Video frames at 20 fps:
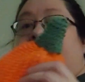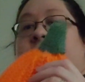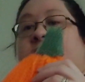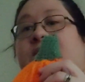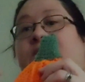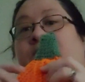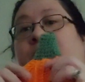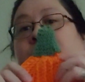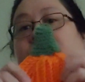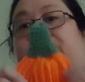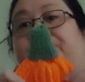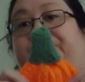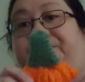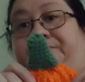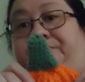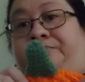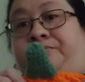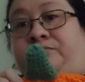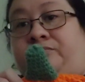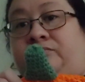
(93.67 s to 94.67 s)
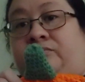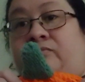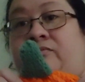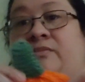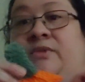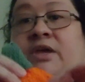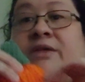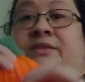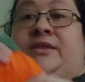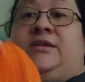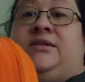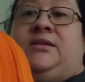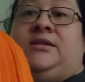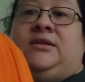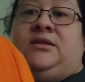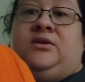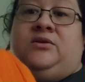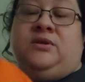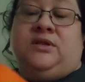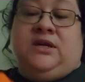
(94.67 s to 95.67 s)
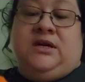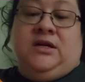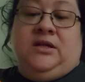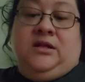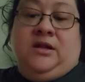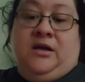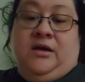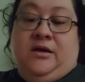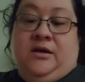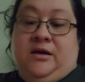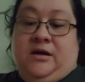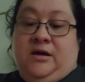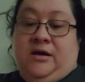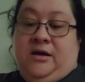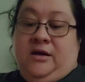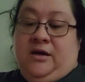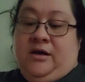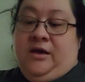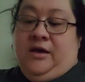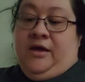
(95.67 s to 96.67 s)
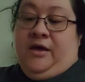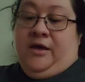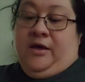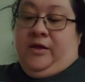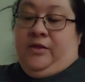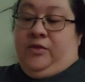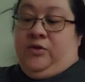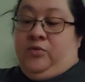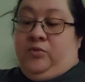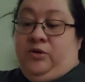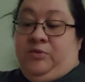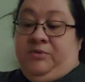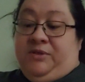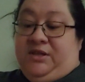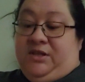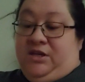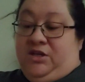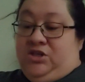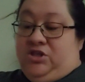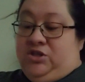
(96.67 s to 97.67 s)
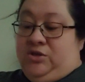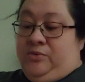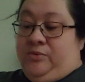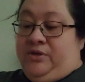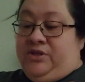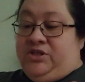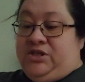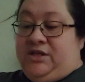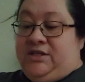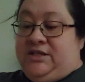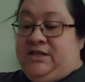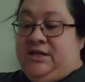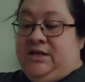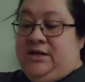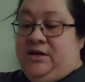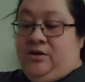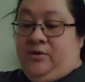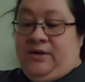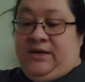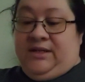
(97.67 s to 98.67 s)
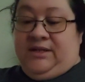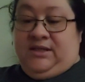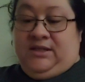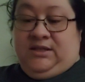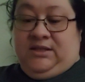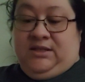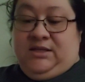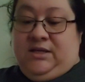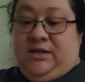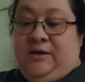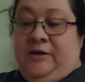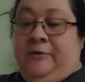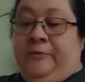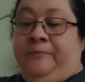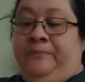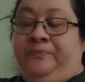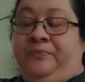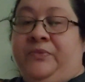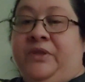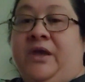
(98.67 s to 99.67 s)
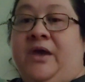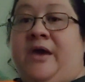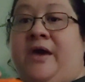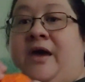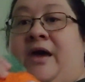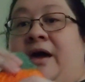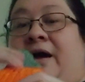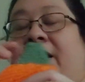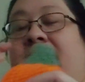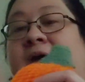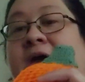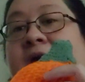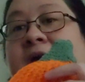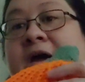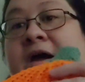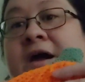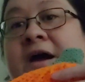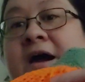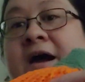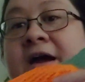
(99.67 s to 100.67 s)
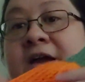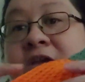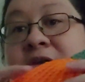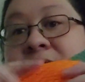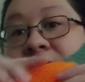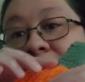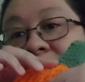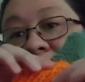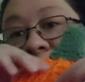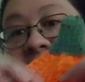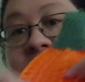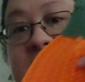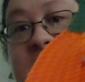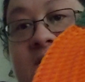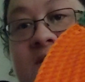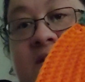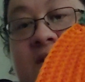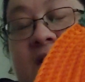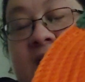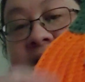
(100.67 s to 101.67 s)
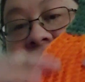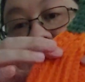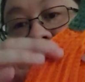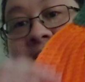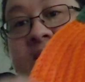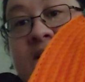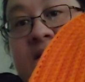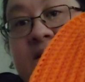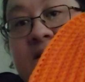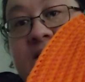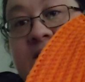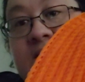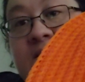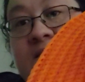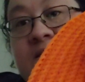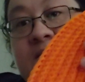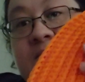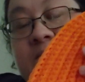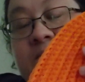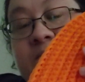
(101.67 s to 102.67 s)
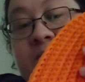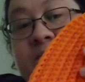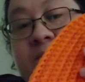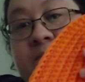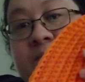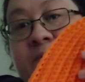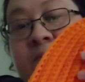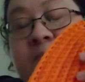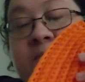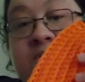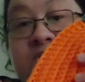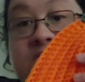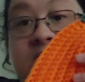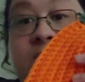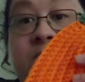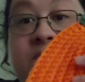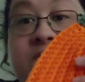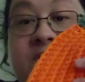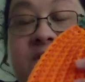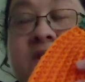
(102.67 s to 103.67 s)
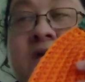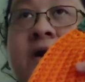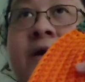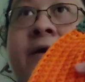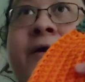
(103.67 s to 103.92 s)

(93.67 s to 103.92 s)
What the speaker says: So this is using the rib stitch, which I didn't know existed. I did this, which is what